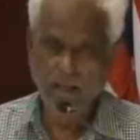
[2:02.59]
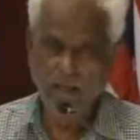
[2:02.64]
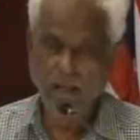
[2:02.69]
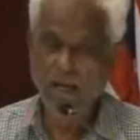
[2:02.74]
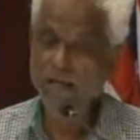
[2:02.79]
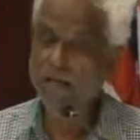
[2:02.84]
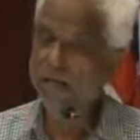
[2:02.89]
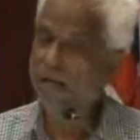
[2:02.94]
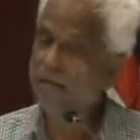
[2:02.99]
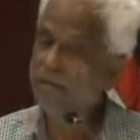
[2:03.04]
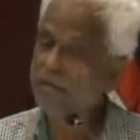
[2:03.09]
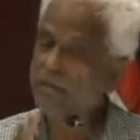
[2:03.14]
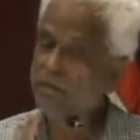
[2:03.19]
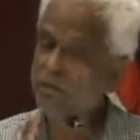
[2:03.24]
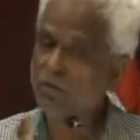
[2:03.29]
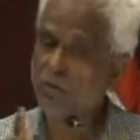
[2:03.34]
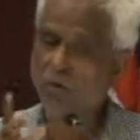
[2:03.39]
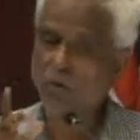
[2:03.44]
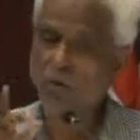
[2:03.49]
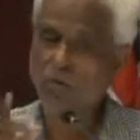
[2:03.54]
And I
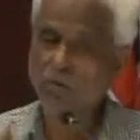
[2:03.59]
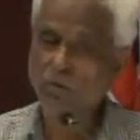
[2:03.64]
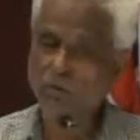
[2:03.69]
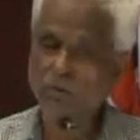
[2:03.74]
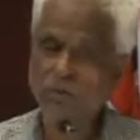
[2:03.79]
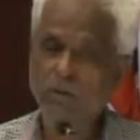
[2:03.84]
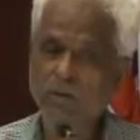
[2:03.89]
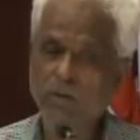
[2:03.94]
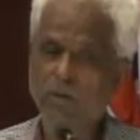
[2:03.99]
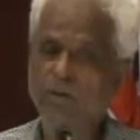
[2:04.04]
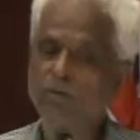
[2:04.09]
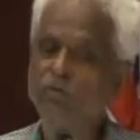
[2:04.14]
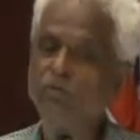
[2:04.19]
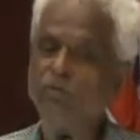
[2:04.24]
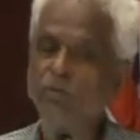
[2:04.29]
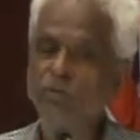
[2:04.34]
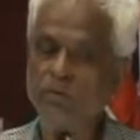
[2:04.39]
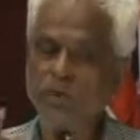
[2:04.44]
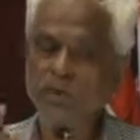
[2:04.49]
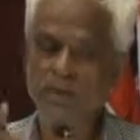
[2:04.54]
saw, due
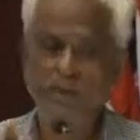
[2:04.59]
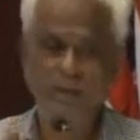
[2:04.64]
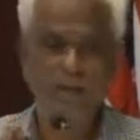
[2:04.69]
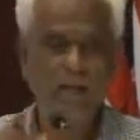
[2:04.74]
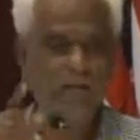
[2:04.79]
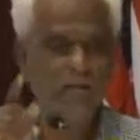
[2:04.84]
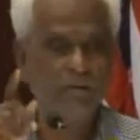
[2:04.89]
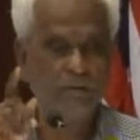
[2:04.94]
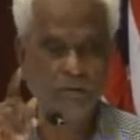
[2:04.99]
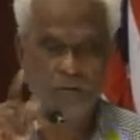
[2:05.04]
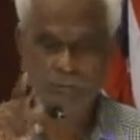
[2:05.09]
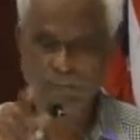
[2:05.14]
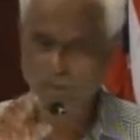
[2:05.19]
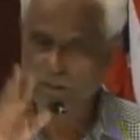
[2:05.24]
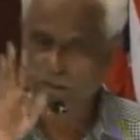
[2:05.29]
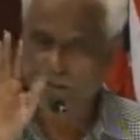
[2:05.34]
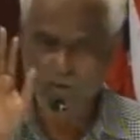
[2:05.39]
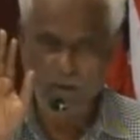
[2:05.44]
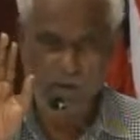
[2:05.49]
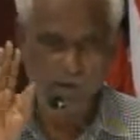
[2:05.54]
to the grace of
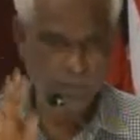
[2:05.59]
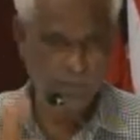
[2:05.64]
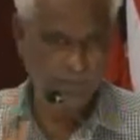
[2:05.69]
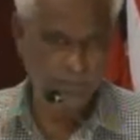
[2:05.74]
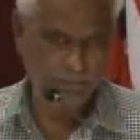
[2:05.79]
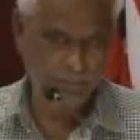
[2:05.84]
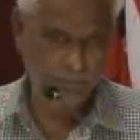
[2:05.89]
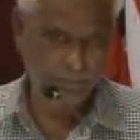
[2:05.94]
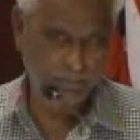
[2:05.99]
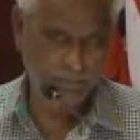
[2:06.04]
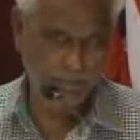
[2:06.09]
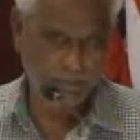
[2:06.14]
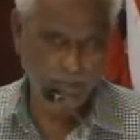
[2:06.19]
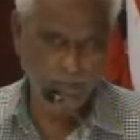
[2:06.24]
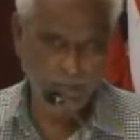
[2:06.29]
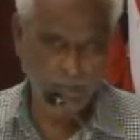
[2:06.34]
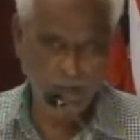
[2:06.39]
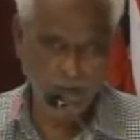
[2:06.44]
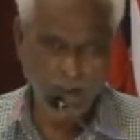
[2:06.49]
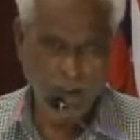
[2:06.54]
Shiva,
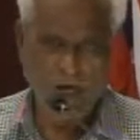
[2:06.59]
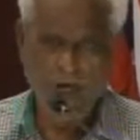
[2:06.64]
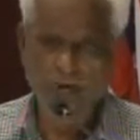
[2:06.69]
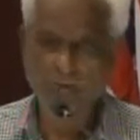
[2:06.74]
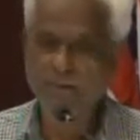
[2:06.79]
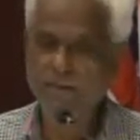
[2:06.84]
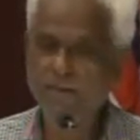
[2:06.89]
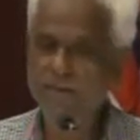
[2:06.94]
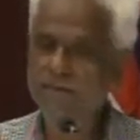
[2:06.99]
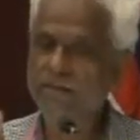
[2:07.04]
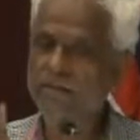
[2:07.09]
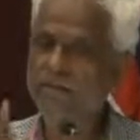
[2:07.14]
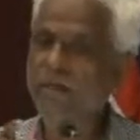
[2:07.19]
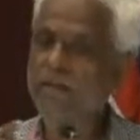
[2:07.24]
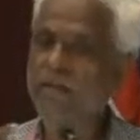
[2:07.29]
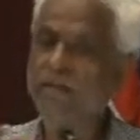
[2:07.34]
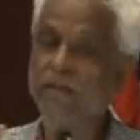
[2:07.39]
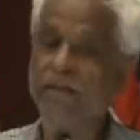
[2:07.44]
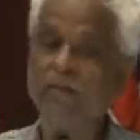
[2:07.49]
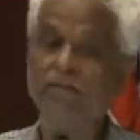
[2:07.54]
after
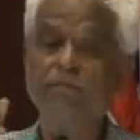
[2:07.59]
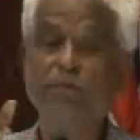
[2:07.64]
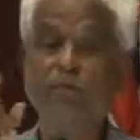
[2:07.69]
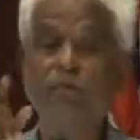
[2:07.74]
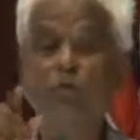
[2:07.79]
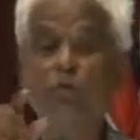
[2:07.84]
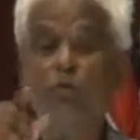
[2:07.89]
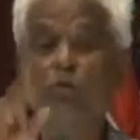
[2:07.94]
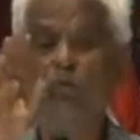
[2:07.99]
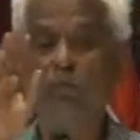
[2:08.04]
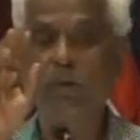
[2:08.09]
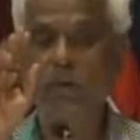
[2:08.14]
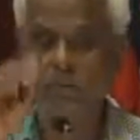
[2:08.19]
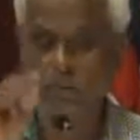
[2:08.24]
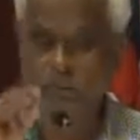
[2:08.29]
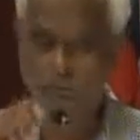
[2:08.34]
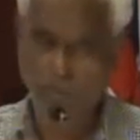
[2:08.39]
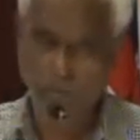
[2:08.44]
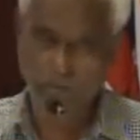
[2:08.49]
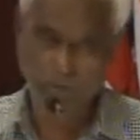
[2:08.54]
staying there for 2
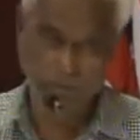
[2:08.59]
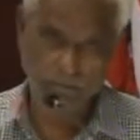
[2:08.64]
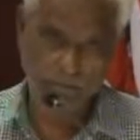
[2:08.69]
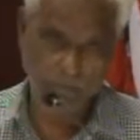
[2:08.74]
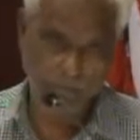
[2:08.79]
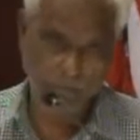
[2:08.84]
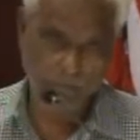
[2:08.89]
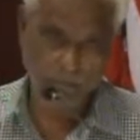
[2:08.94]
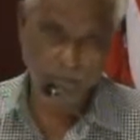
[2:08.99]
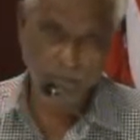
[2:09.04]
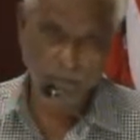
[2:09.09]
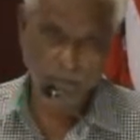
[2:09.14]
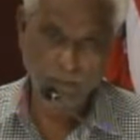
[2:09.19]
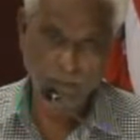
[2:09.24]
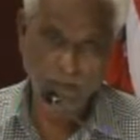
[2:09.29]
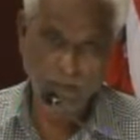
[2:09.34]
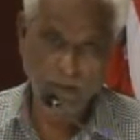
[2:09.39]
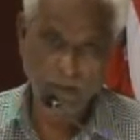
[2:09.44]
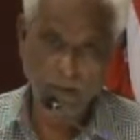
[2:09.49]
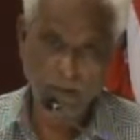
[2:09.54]
months,
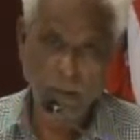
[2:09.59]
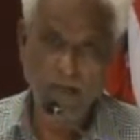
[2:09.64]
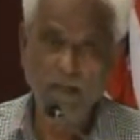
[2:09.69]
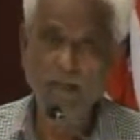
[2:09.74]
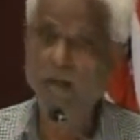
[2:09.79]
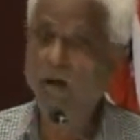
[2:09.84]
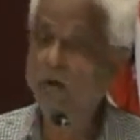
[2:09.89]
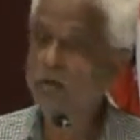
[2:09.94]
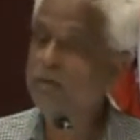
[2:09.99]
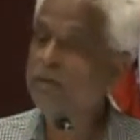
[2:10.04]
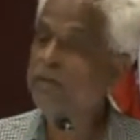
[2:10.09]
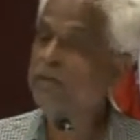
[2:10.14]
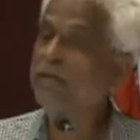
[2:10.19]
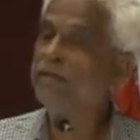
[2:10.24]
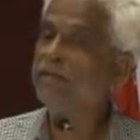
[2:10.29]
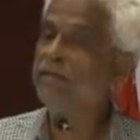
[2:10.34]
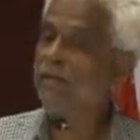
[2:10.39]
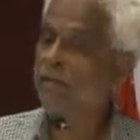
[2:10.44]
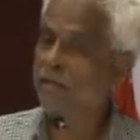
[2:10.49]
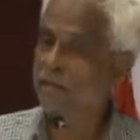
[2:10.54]
and now it has
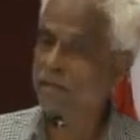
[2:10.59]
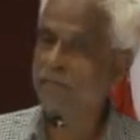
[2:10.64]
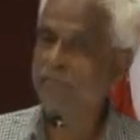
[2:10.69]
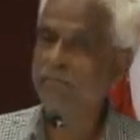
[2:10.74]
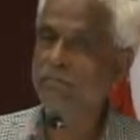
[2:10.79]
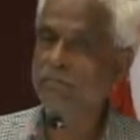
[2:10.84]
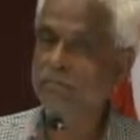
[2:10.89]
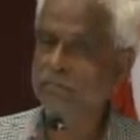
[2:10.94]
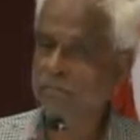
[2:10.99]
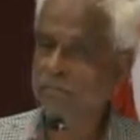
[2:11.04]
become